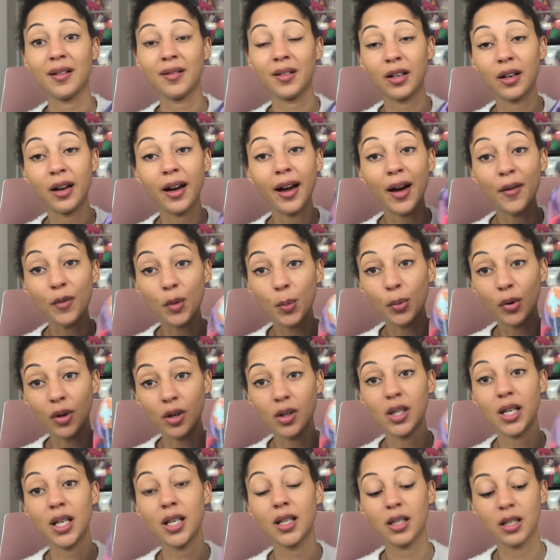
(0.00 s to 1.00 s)
then I have a
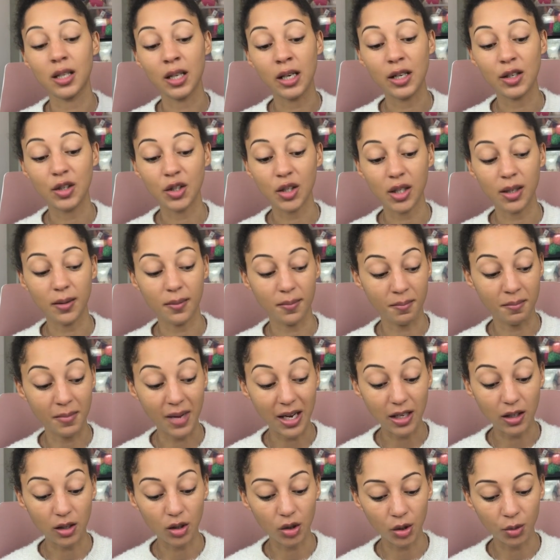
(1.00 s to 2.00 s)
project to legit
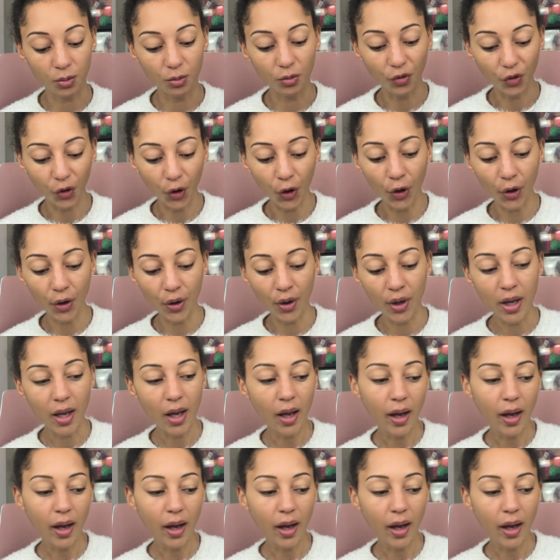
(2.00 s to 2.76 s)
make them for.